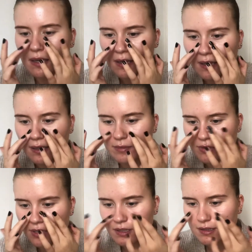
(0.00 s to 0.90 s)
and I'm
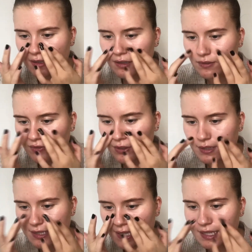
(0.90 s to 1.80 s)
just going to
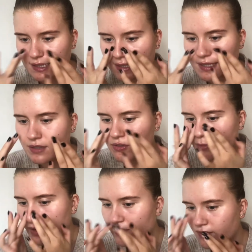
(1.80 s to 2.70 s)
focus that in the centre of
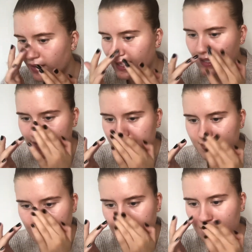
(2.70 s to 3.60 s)
my face
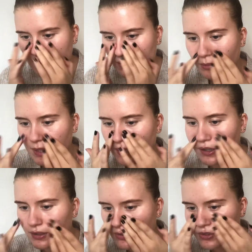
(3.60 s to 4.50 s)
and my
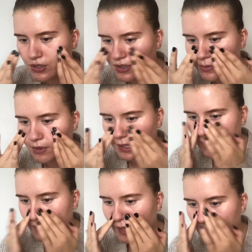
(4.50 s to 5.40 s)
nose, just where I
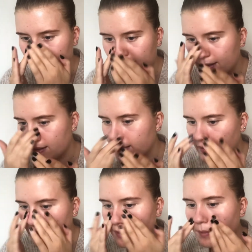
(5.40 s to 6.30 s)
get
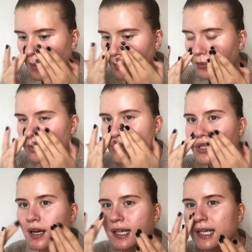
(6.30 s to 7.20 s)
a bit more
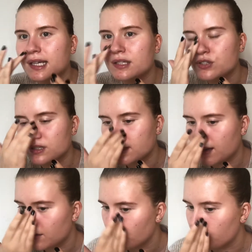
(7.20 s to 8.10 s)
shiny and I just
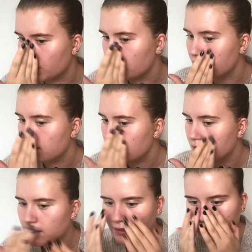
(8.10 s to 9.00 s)
kind of want to
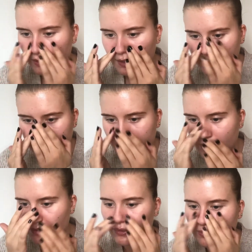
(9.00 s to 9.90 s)

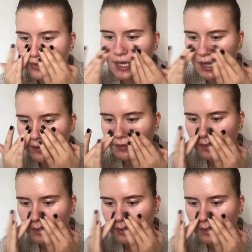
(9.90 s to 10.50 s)
smooth it all down.